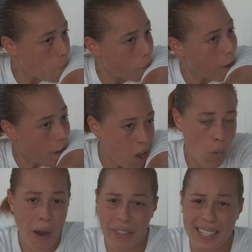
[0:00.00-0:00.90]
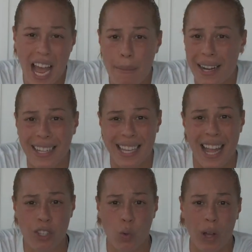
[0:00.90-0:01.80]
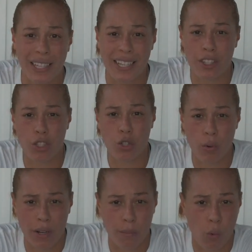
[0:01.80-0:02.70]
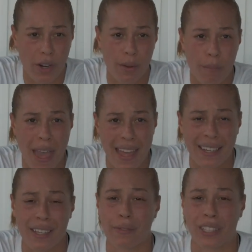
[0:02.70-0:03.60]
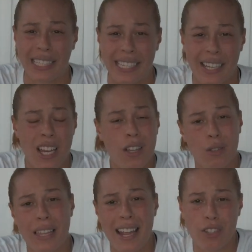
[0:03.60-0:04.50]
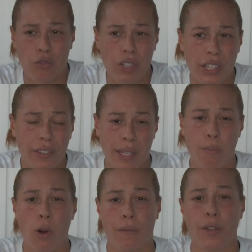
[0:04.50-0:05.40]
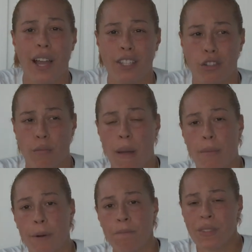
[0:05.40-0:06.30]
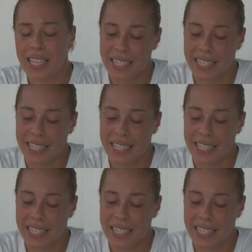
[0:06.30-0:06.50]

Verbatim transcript: But by the time I got to high school, I needed to join a more competitive league. So that is really, really important for you guys to remember.